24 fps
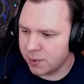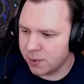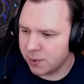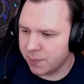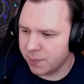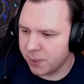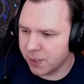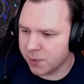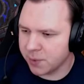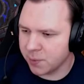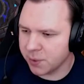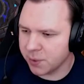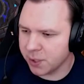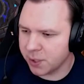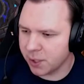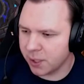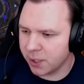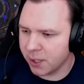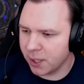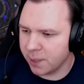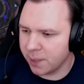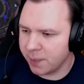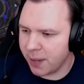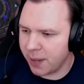because we're
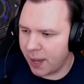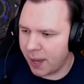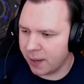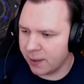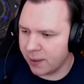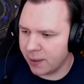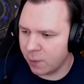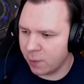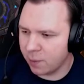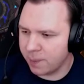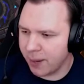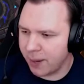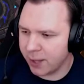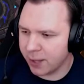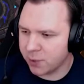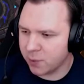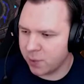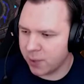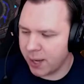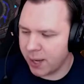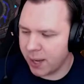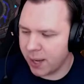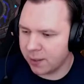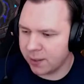going to be adding that one back to our
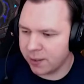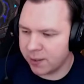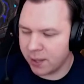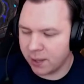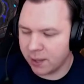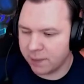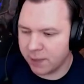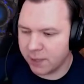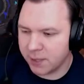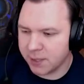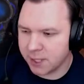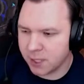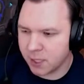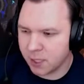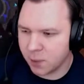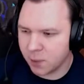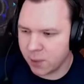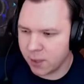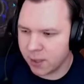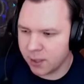hand at the end phase anyway.